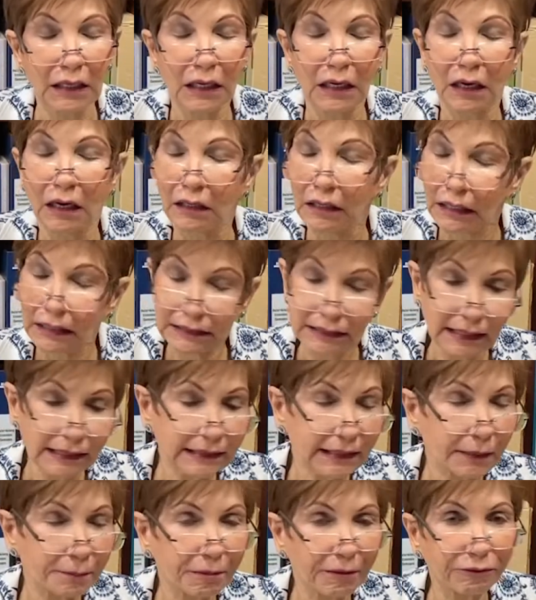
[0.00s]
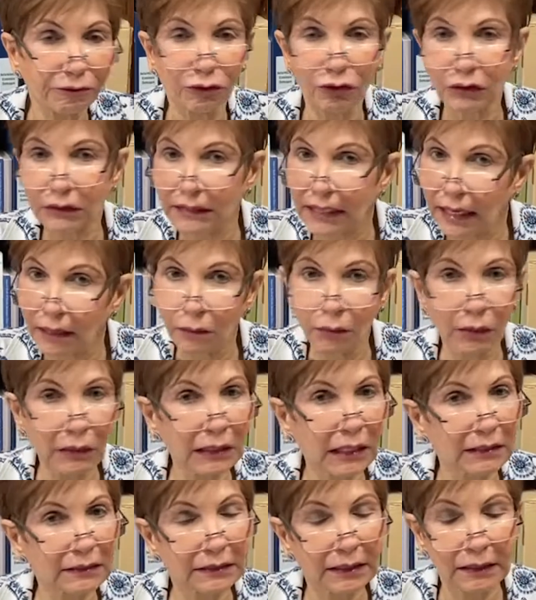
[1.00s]
As I said before, Taiwan
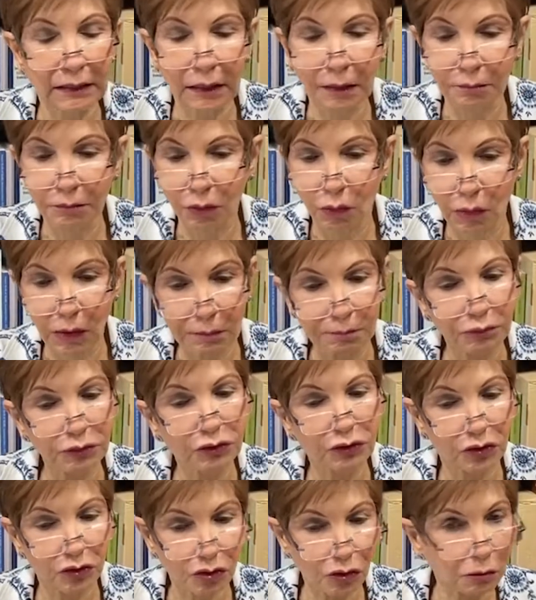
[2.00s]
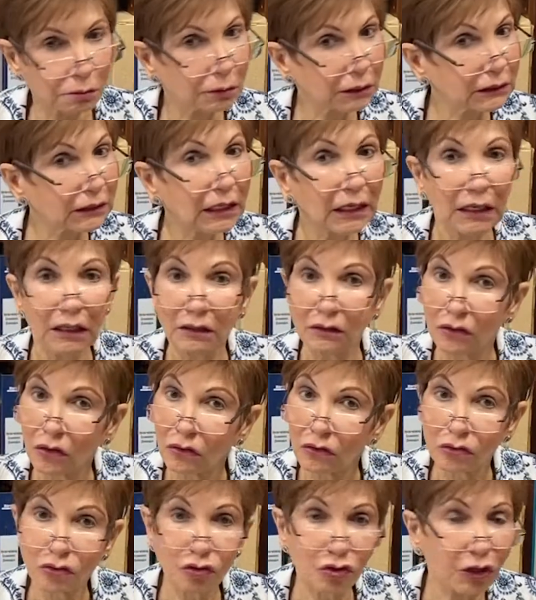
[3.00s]
has the #1 position, but so
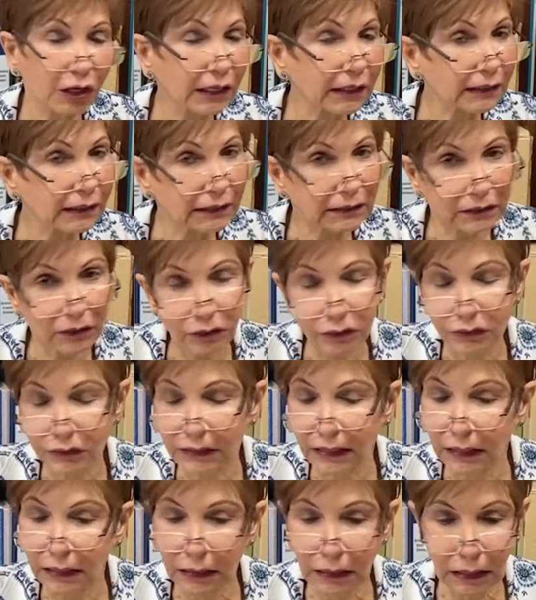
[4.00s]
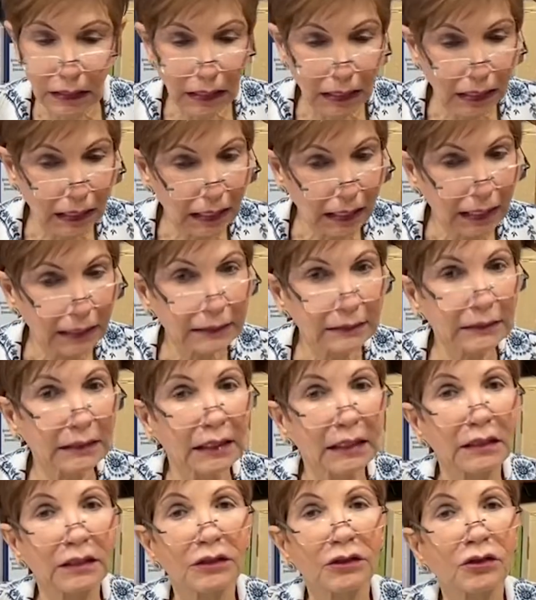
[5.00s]
does China, so does India, and
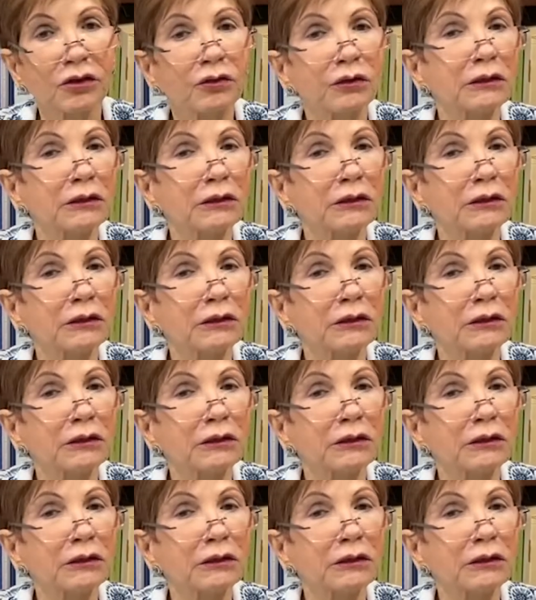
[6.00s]
the U.S.